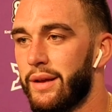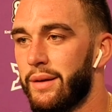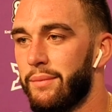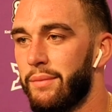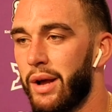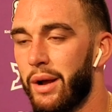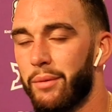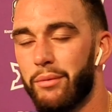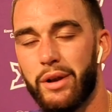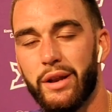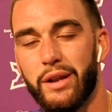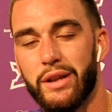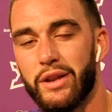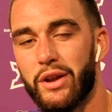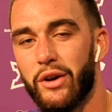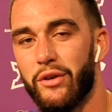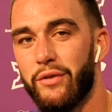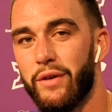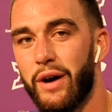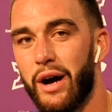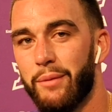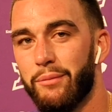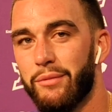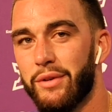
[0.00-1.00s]
I am ready to go.
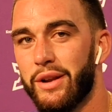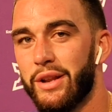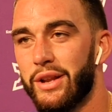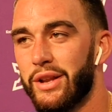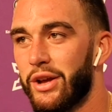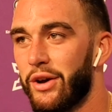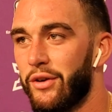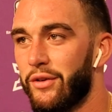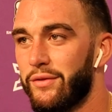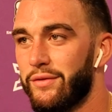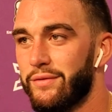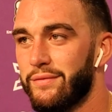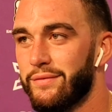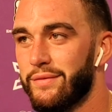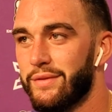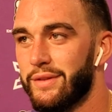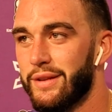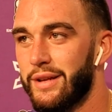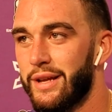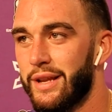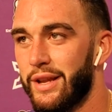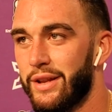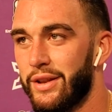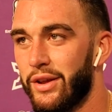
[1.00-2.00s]
I'm ready to go
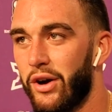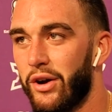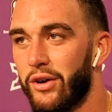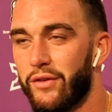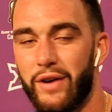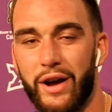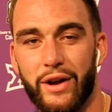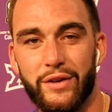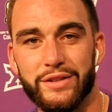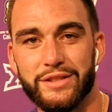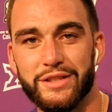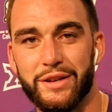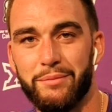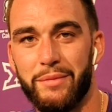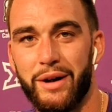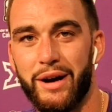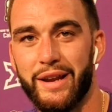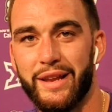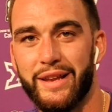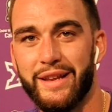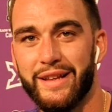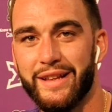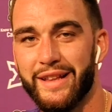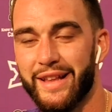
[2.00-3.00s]
in a dogfight with
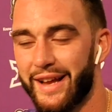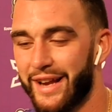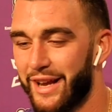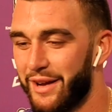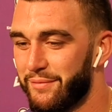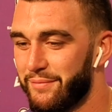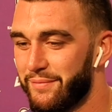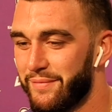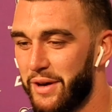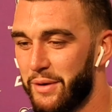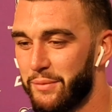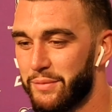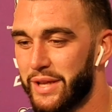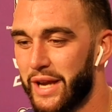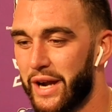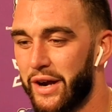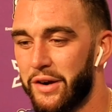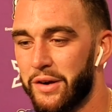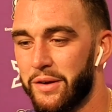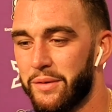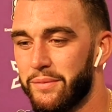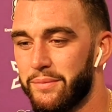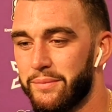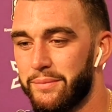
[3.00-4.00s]
somebody. Like I'm, I'm
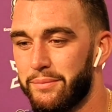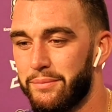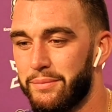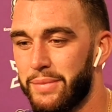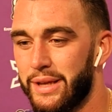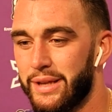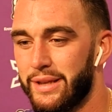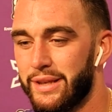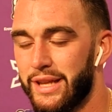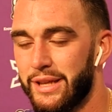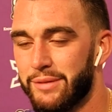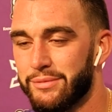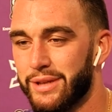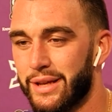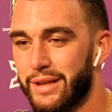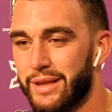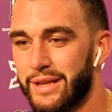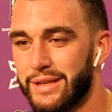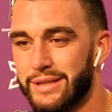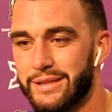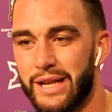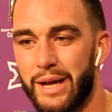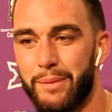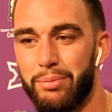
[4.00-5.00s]
tired of beating teams like
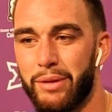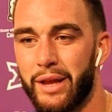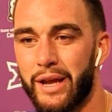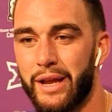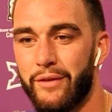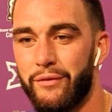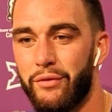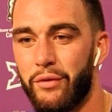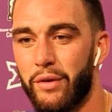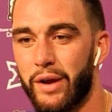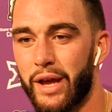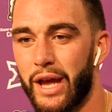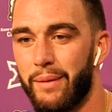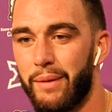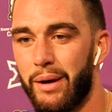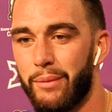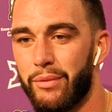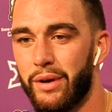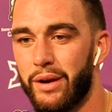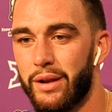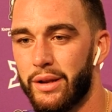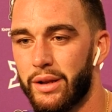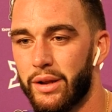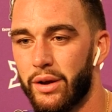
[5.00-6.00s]
this, not playing a full game. I'm
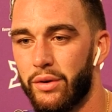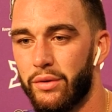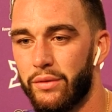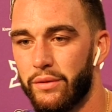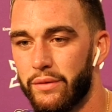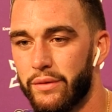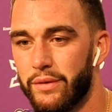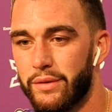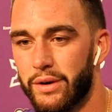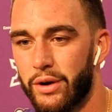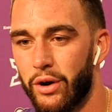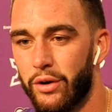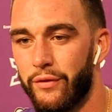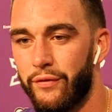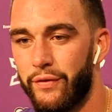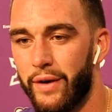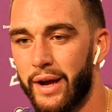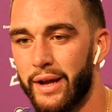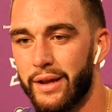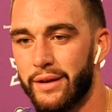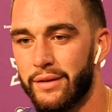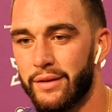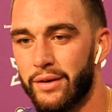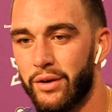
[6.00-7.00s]
ready to go go
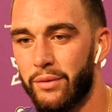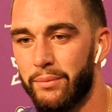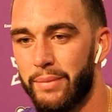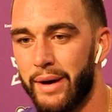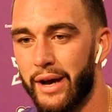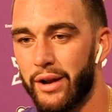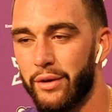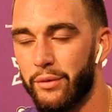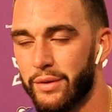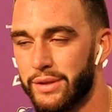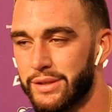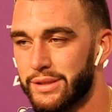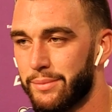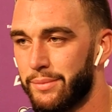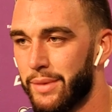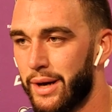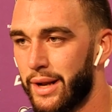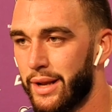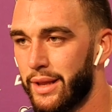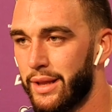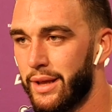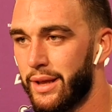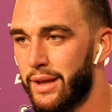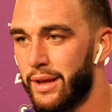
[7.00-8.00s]
fight and go battle with
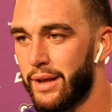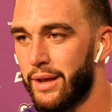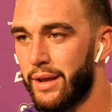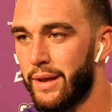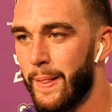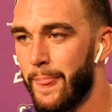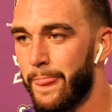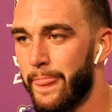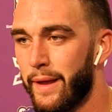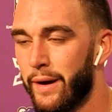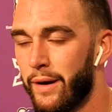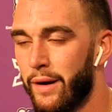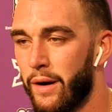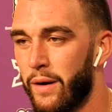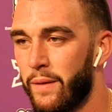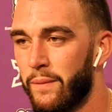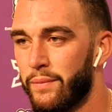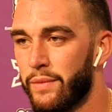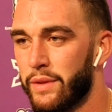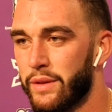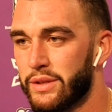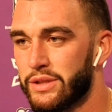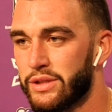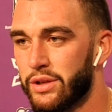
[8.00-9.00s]
somebody.
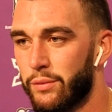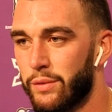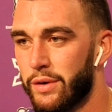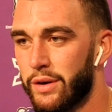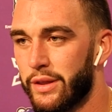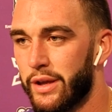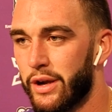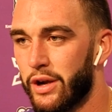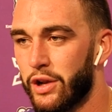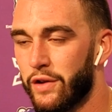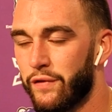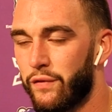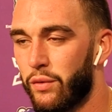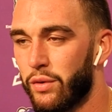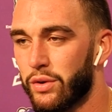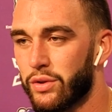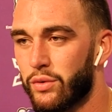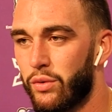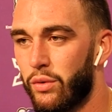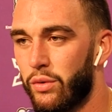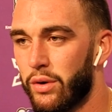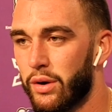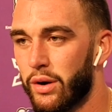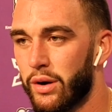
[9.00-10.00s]
Um, so we were there in the fourth
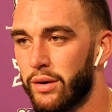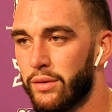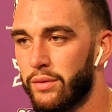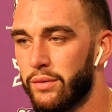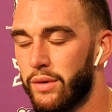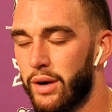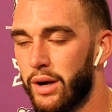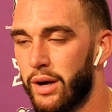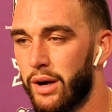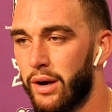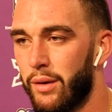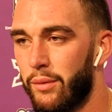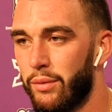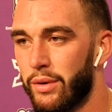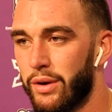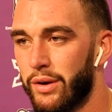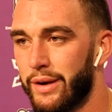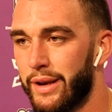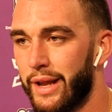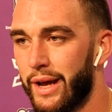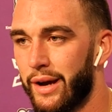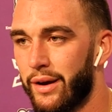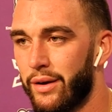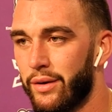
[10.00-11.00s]
quarter. Um, we were
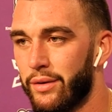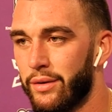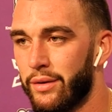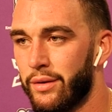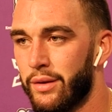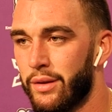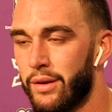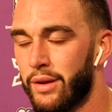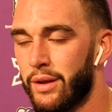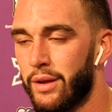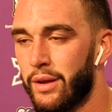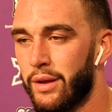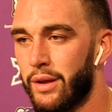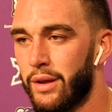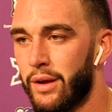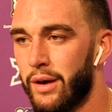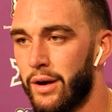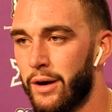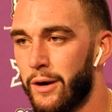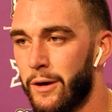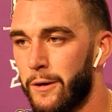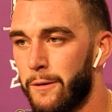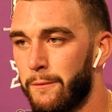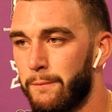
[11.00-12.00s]
down.
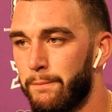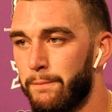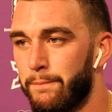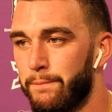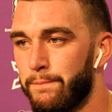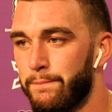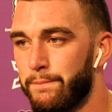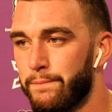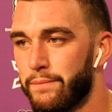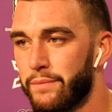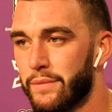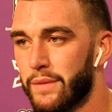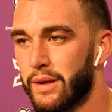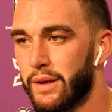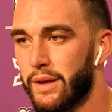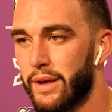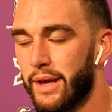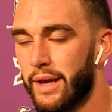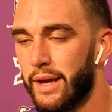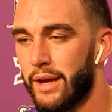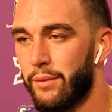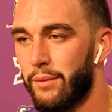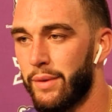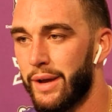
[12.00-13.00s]
Um, we
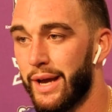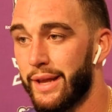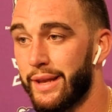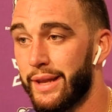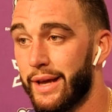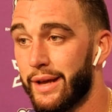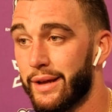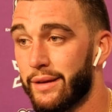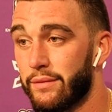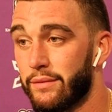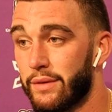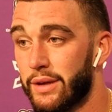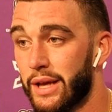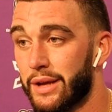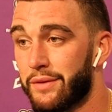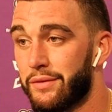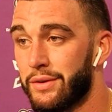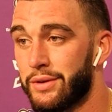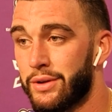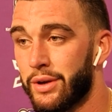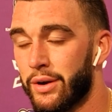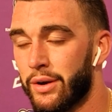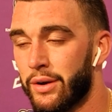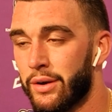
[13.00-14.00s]
had that kick
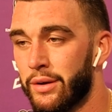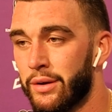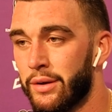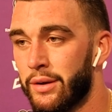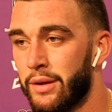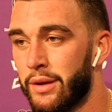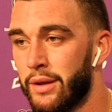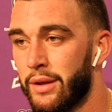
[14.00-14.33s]
return,